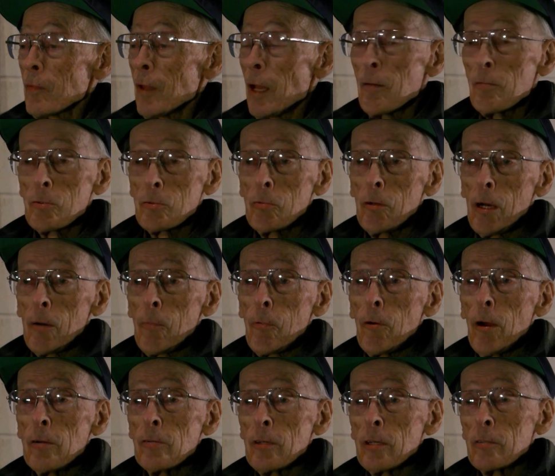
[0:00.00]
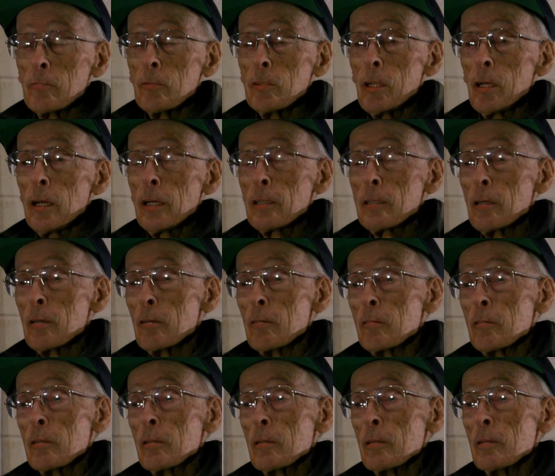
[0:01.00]
that was quite a project. We liked that
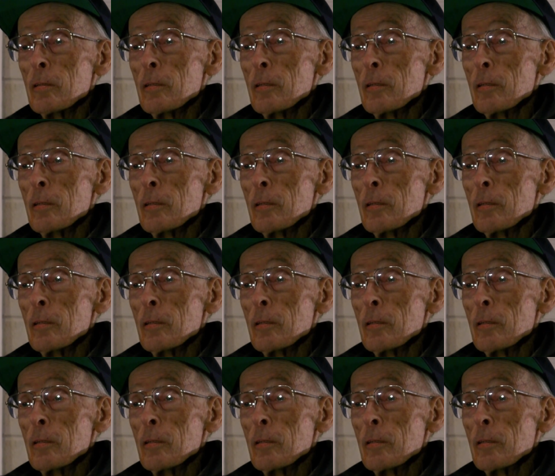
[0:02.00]
over there.